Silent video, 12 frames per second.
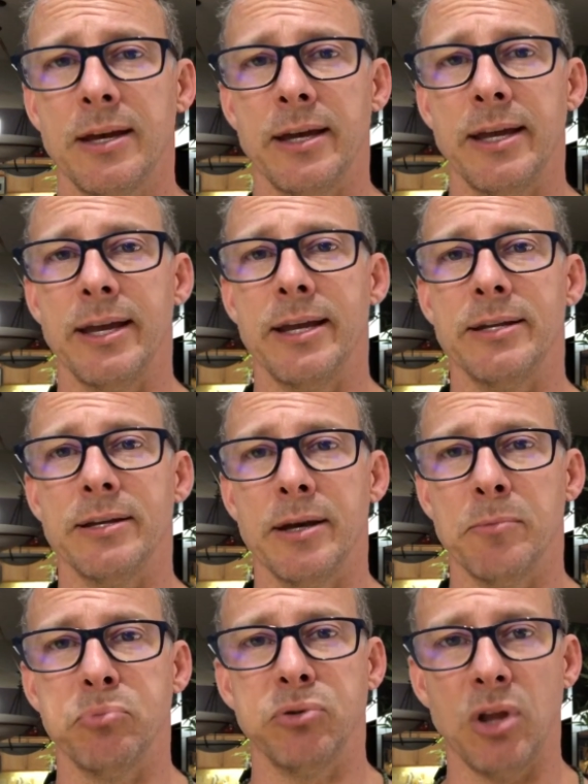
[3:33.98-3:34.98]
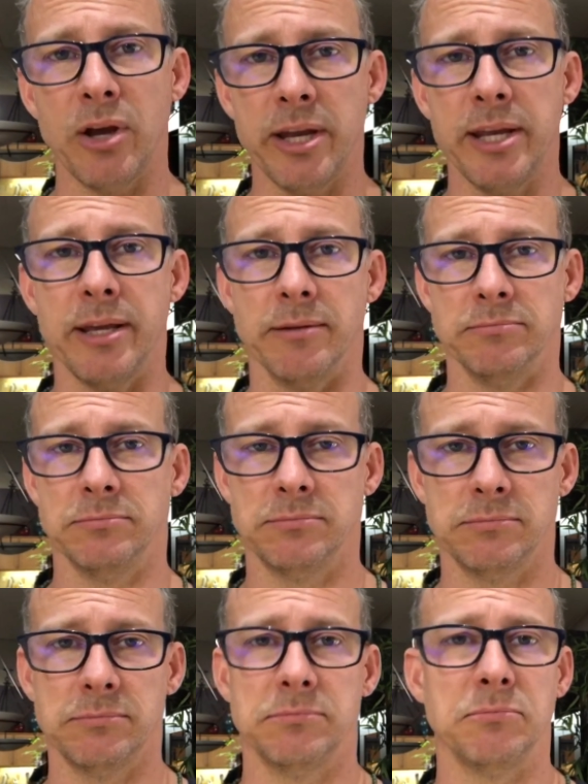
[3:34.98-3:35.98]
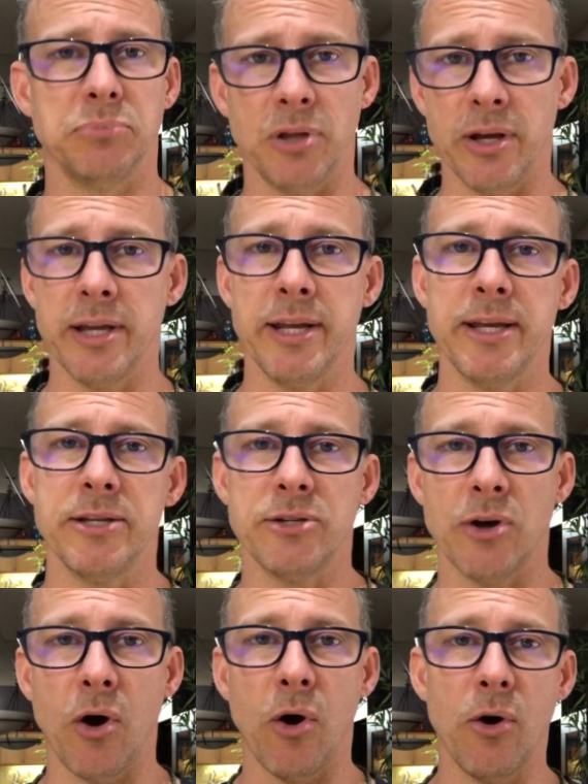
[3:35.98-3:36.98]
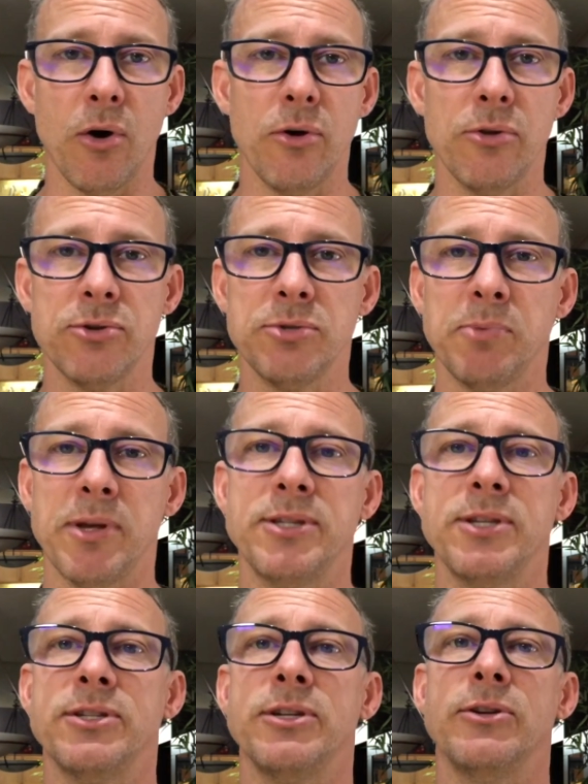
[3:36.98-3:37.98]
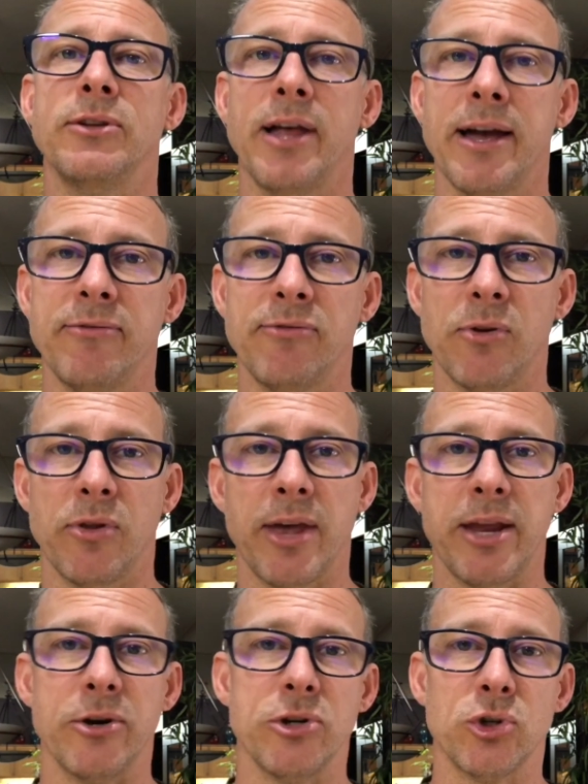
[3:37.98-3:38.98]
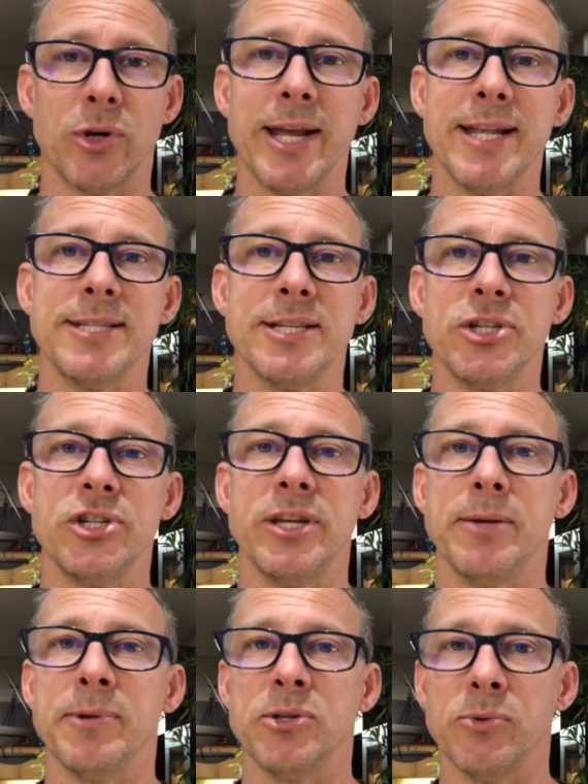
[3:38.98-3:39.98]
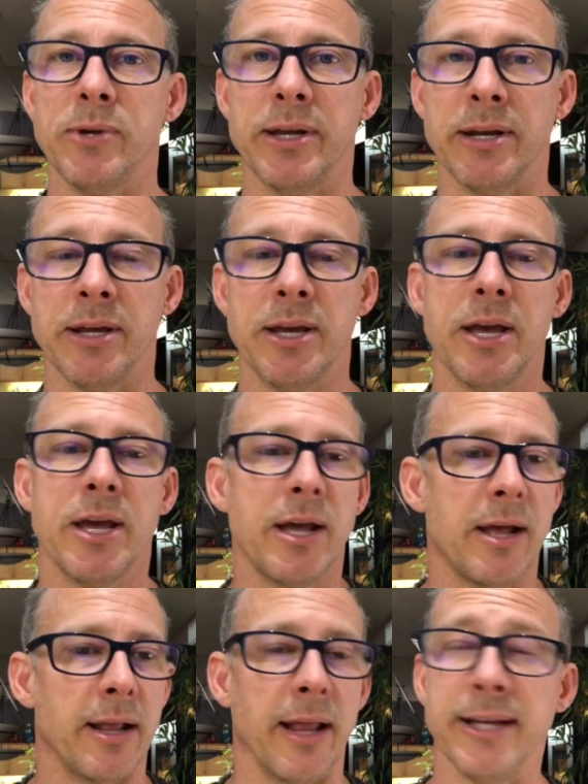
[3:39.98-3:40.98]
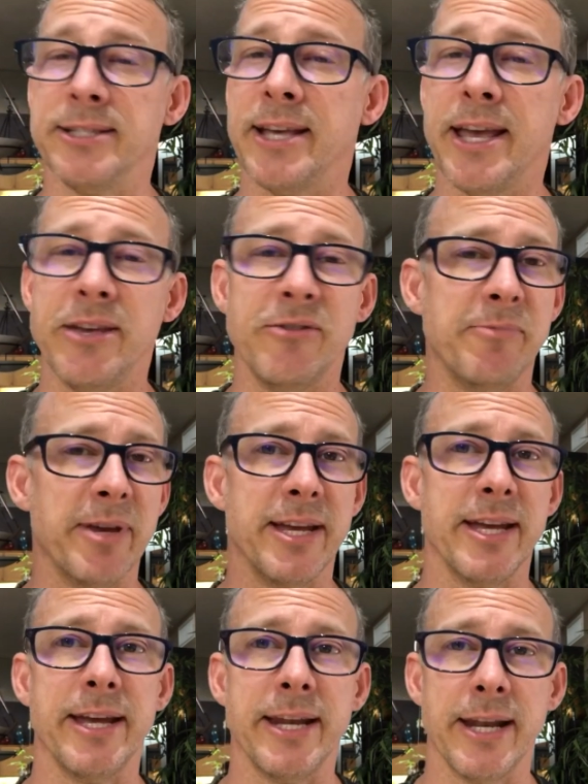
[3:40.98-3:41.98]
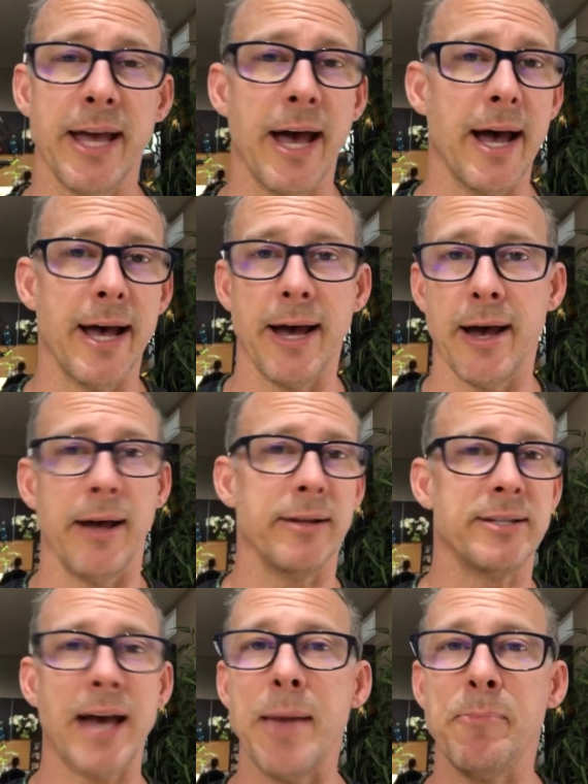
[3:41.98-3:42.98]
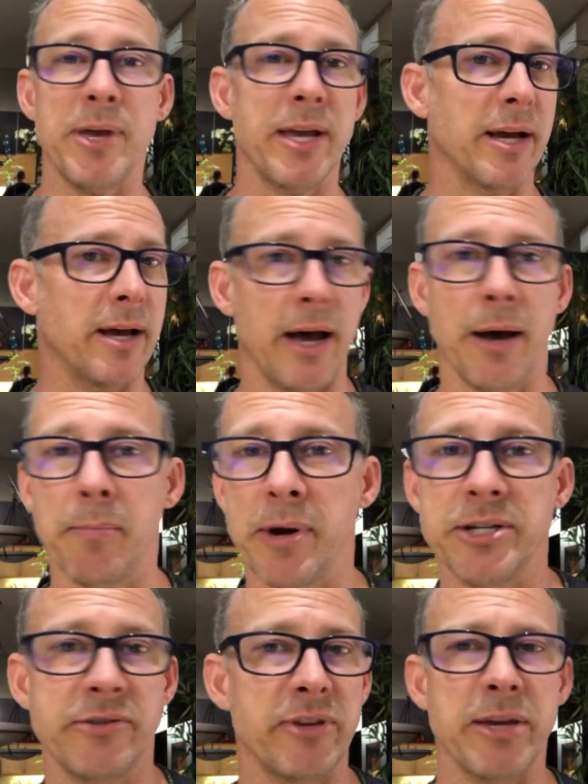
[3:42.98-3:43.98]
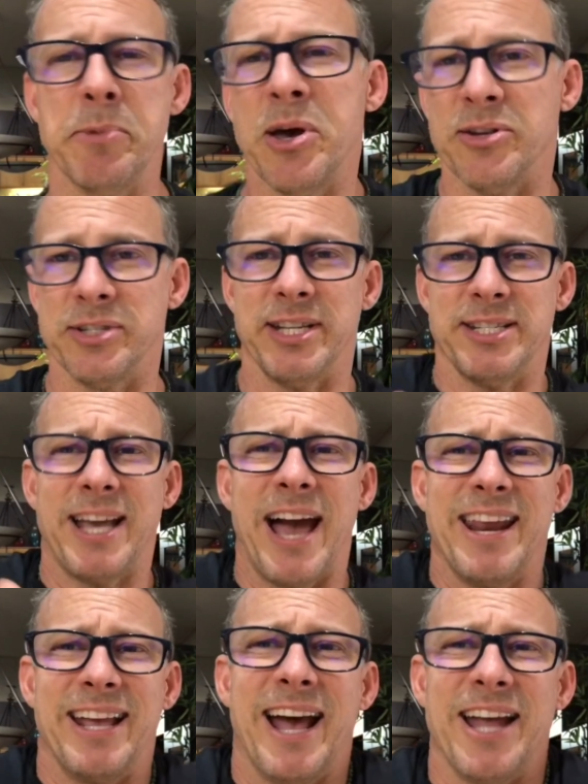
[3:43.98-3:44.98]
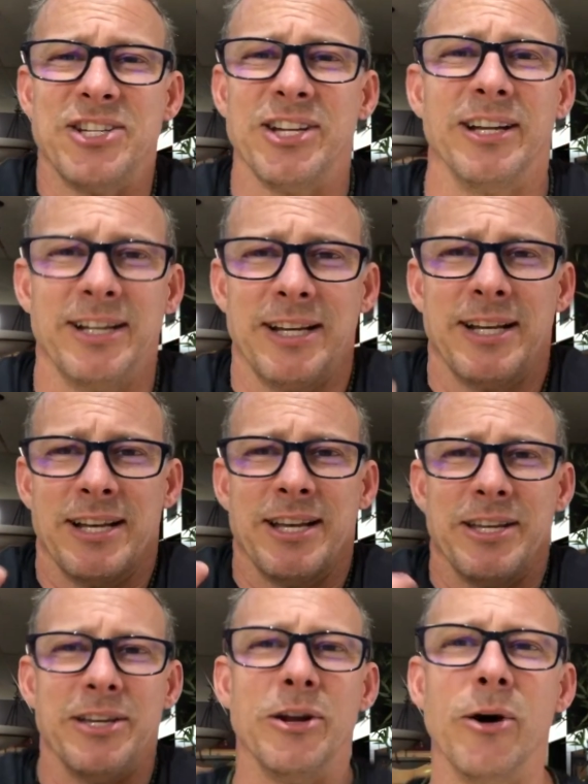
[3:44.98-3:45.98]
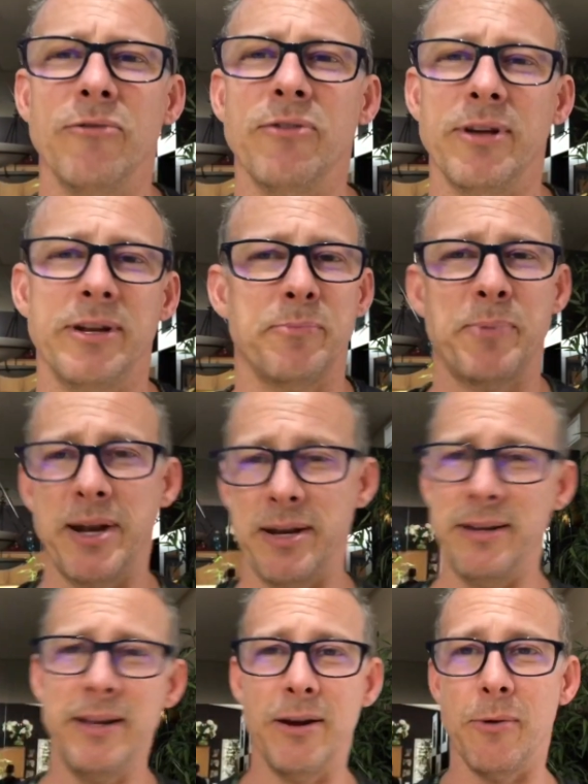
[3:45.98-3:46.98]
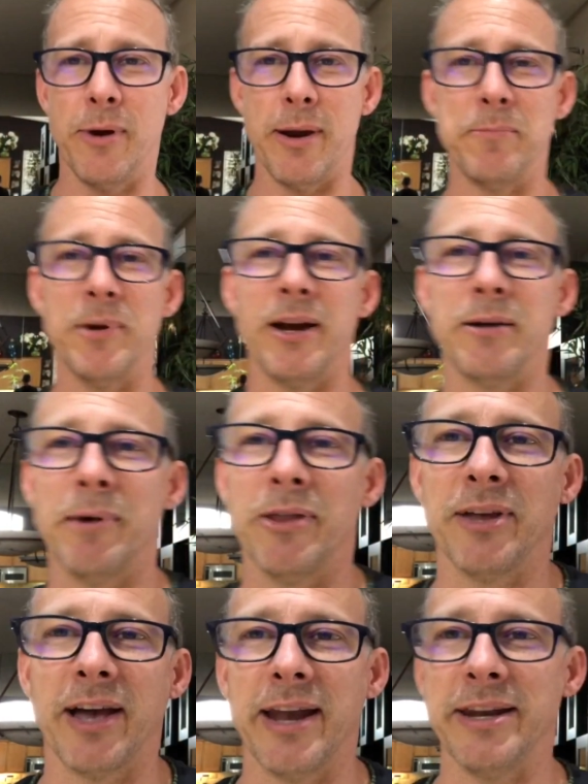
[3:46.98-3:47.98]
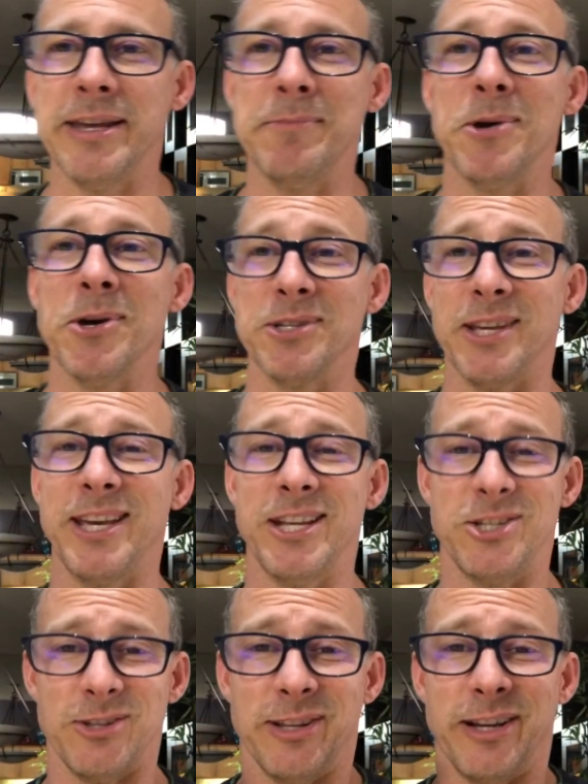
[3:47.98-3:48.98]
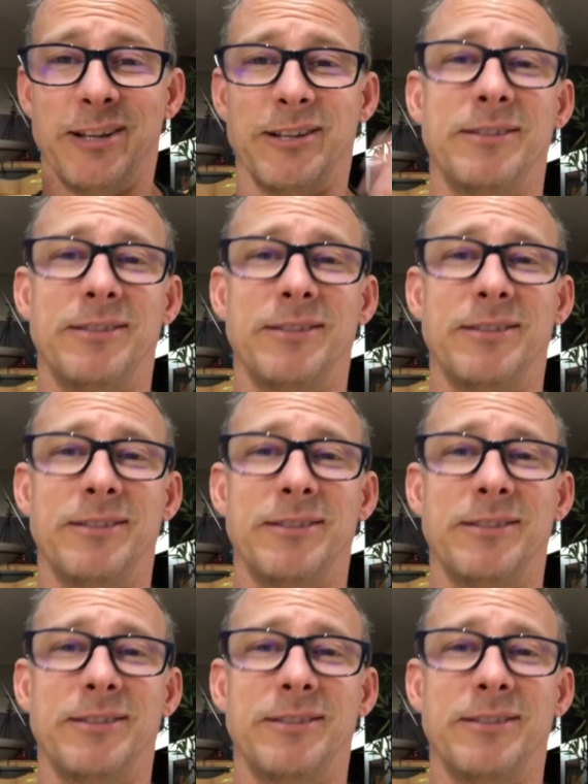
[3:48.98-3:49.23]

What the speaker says: and plug it in. Plug it into all those places in your life that you're transitioning between. Like say you've been typing a bunch of emails and it's kind of got you, if it depends, you know what I'm talking about, the kind of emails that get you like